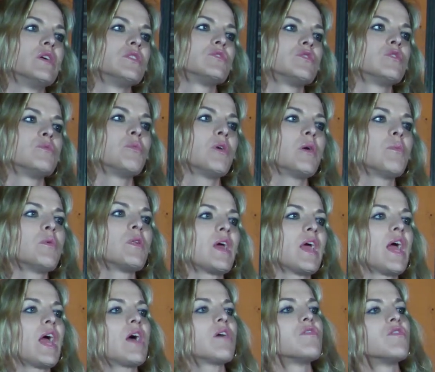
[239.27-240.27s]
So to be able to
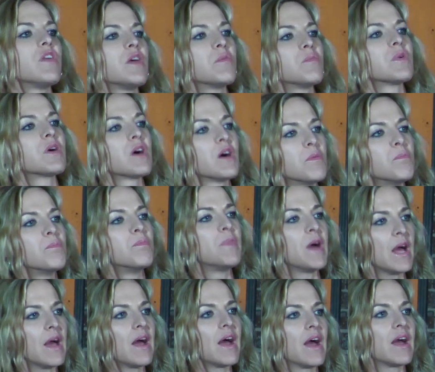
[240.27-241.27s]
have them come
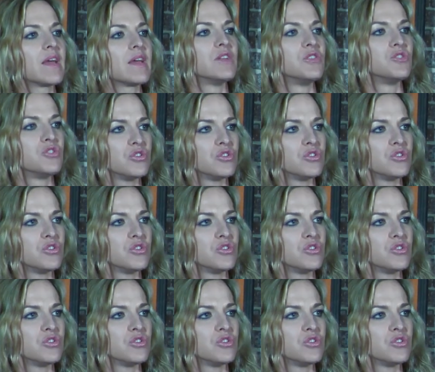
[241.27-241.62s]
back and